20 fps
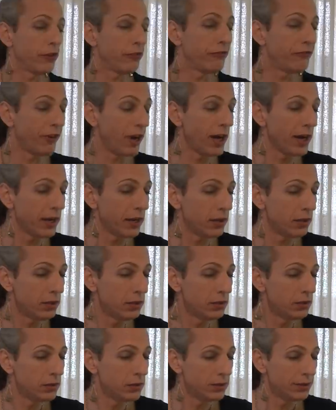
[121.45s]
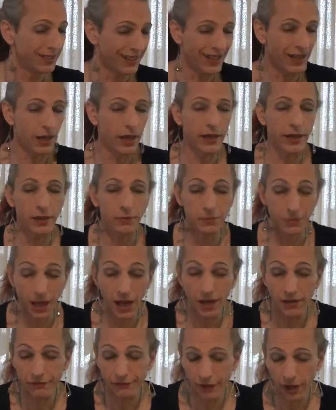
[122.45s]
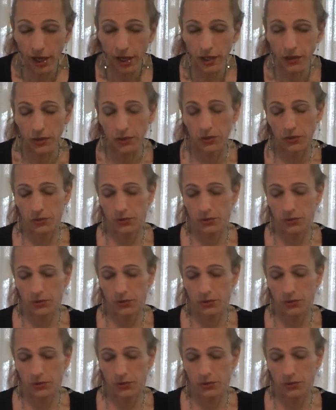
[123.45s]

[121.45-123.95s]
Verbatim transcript: of fire, yet I am not fire.